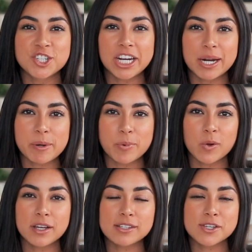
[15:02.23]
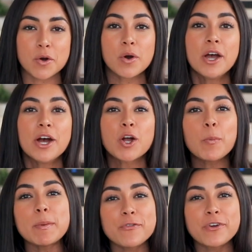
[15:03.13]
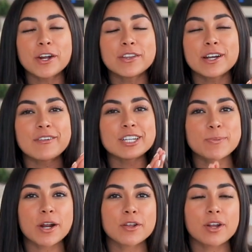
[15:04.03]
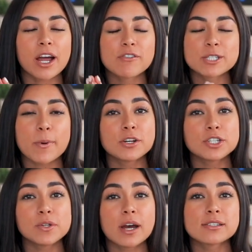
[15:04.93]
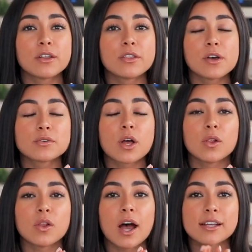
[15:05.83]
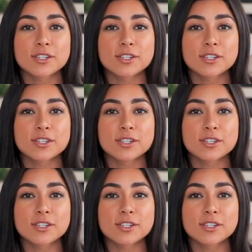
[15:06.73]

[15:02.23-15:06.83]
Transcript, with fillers: Jeanine Amapola. So go be my friend on there. I respond on, I respond to you guys on those a lot.